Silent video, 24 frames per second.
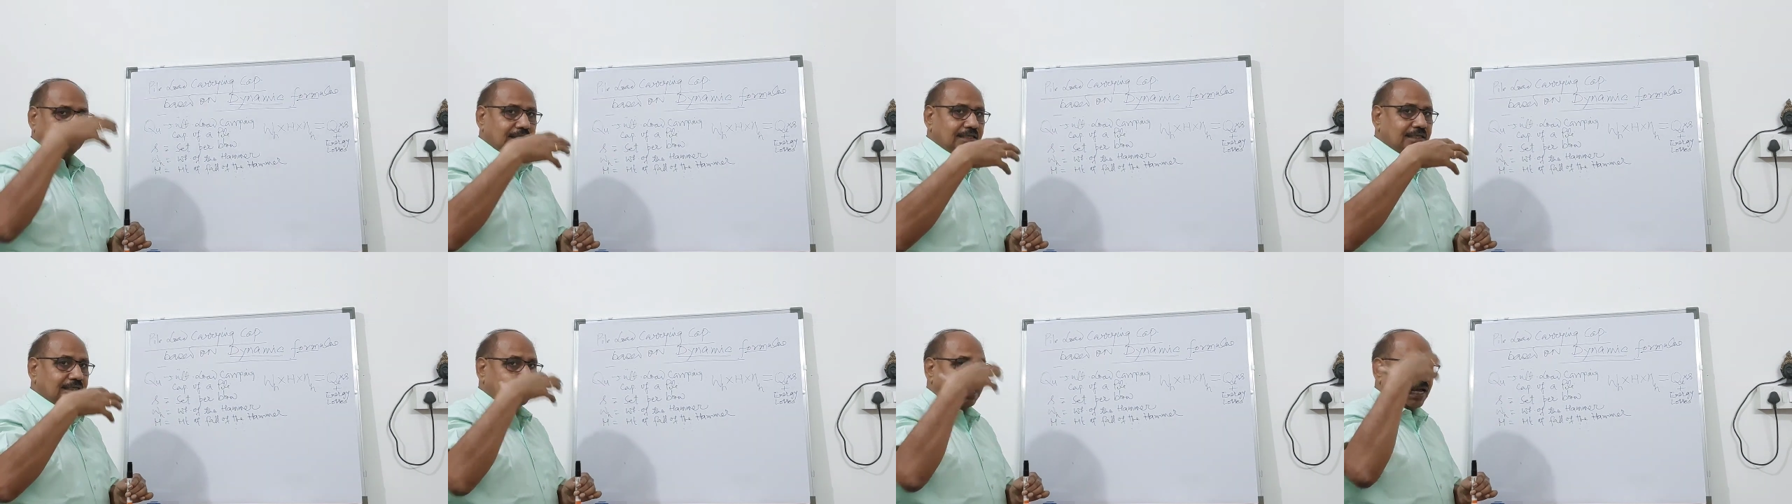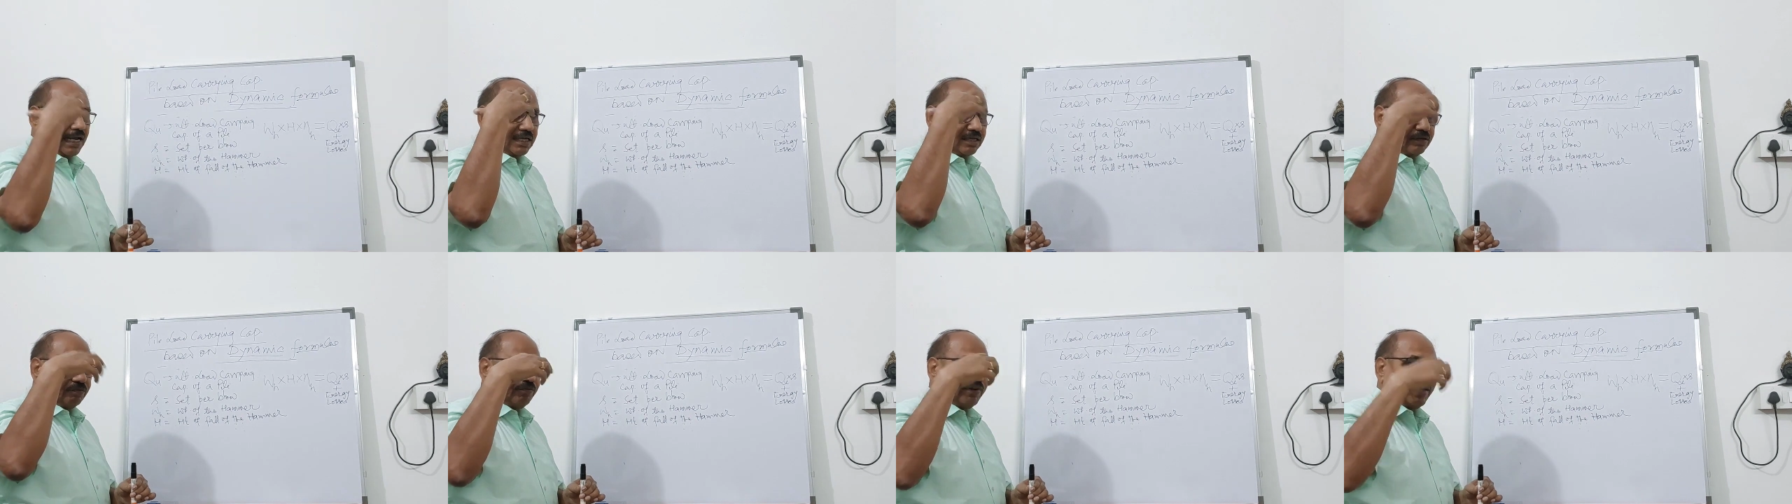
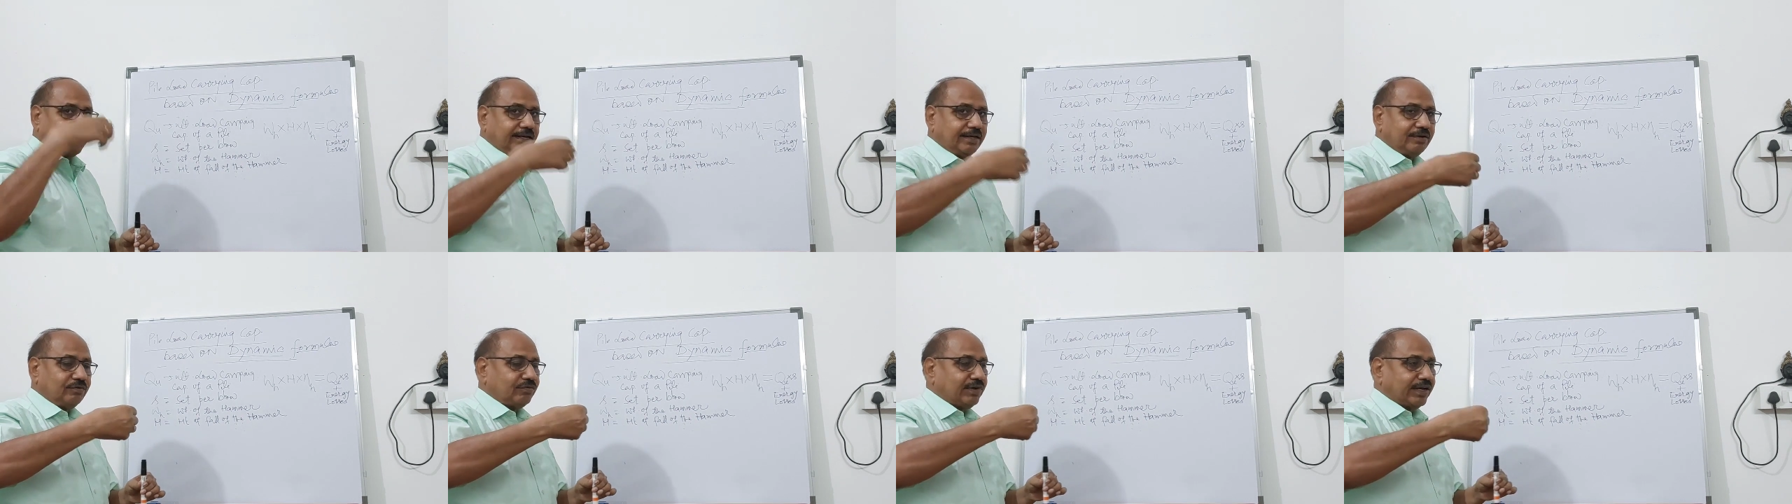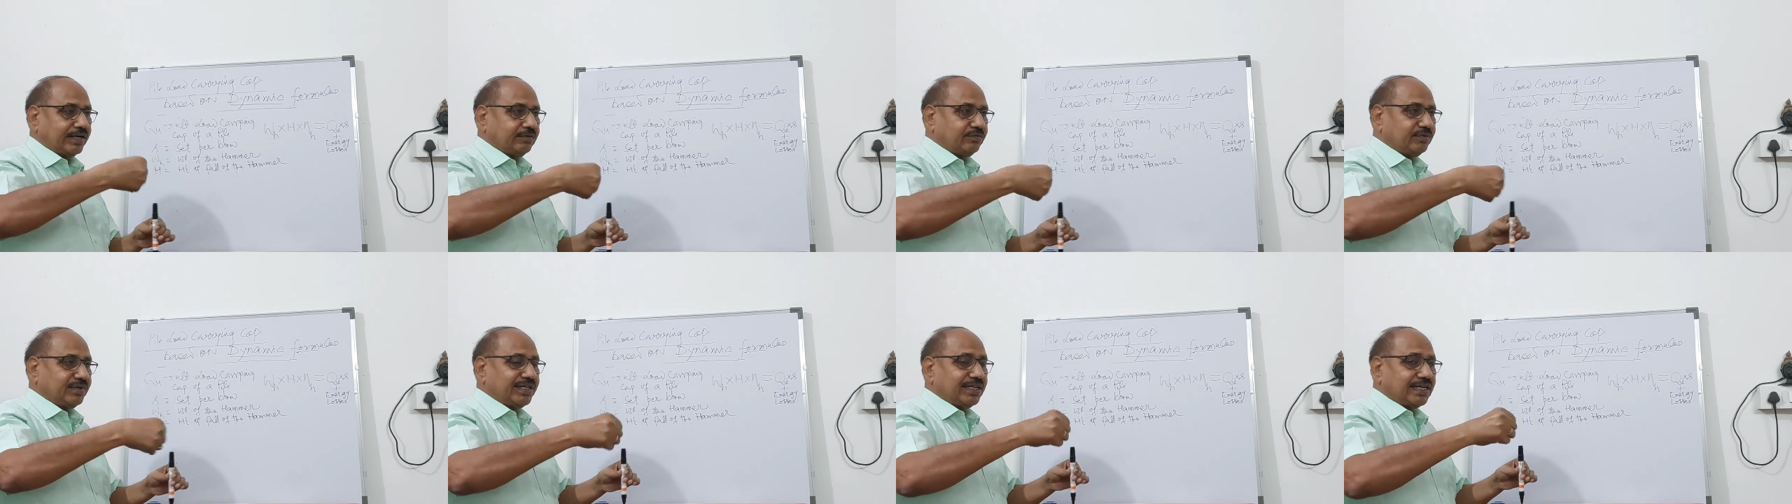Like
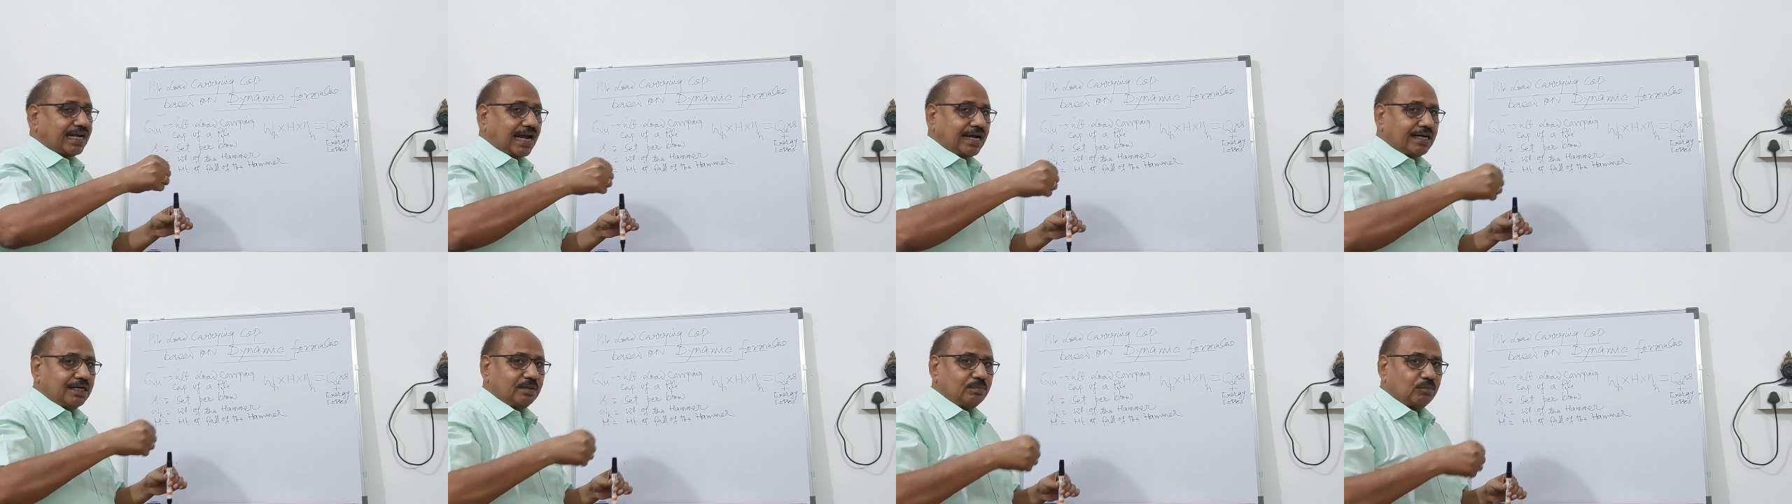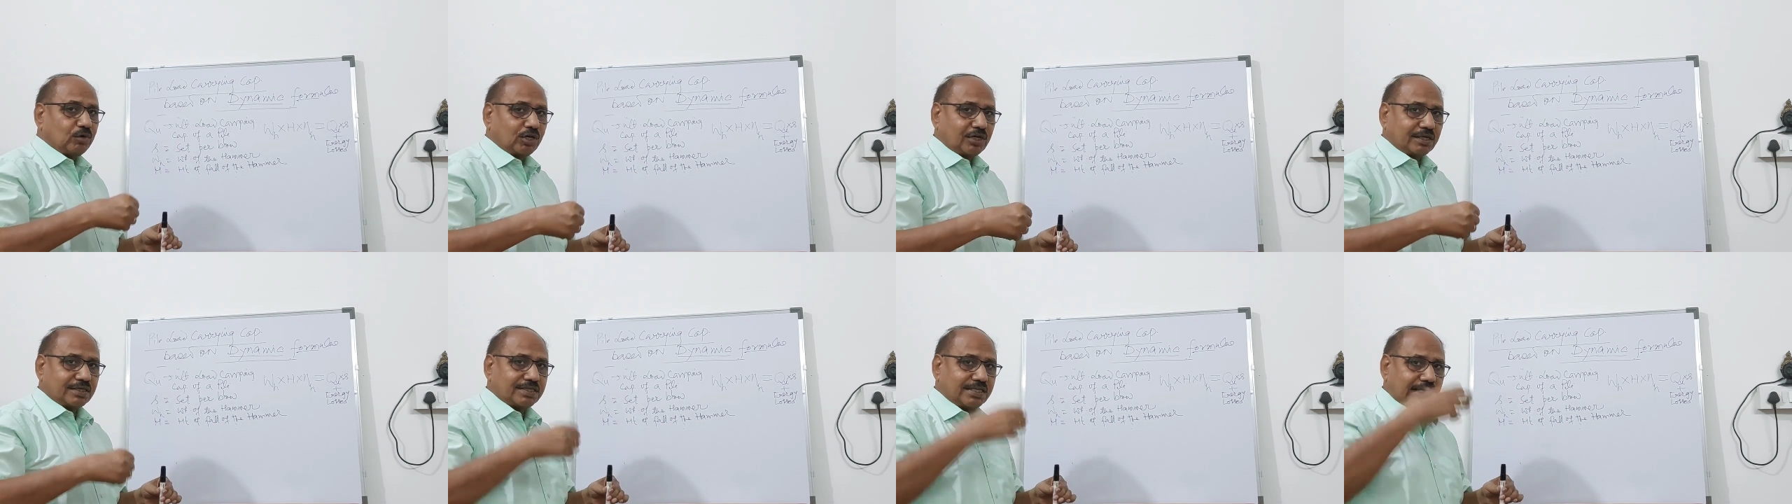when we ride
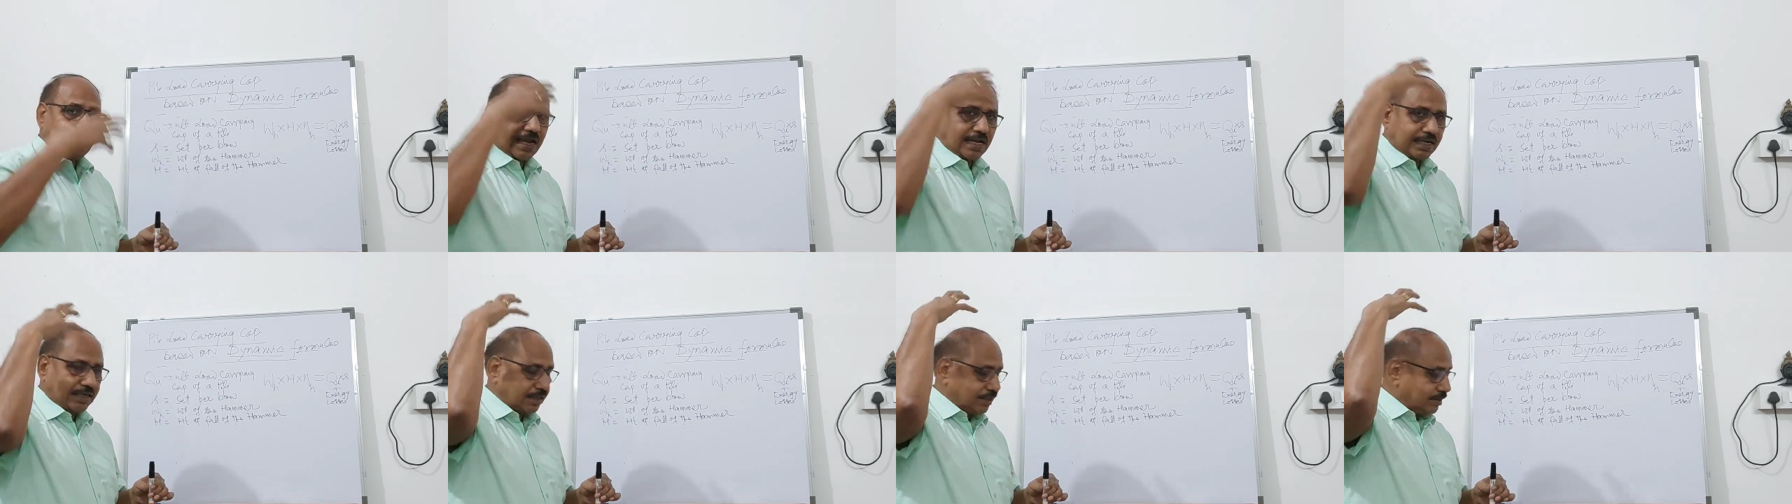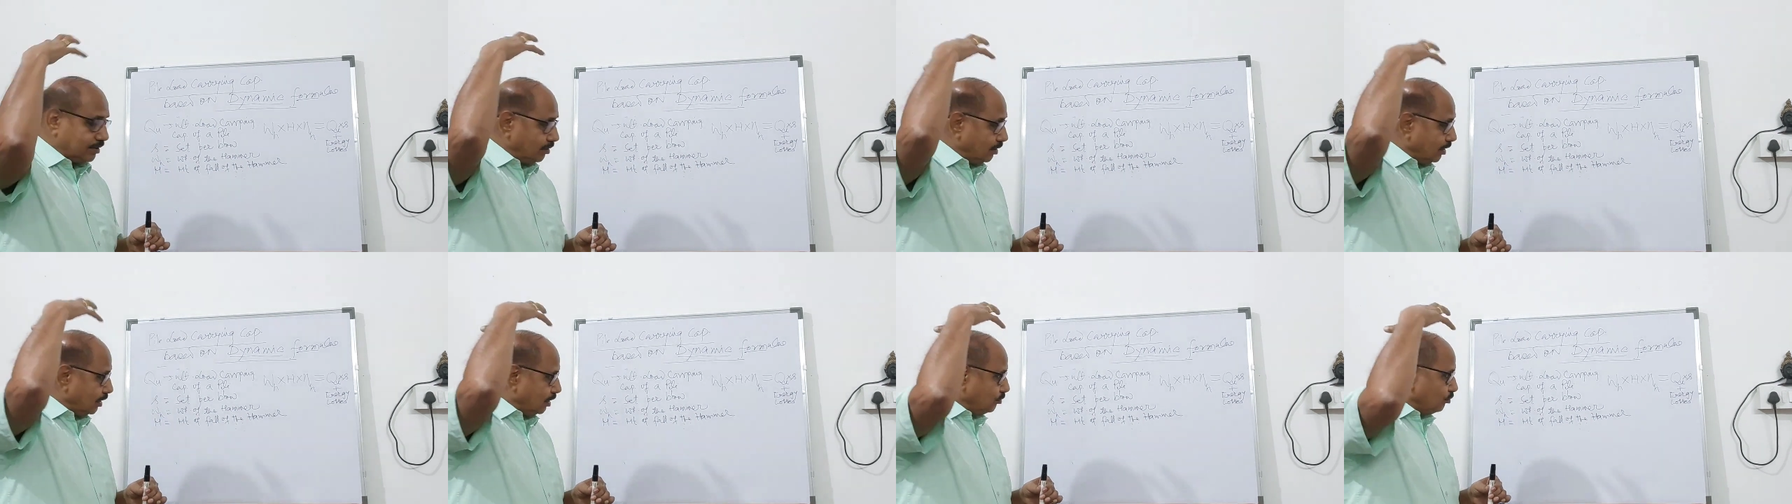motorcycle,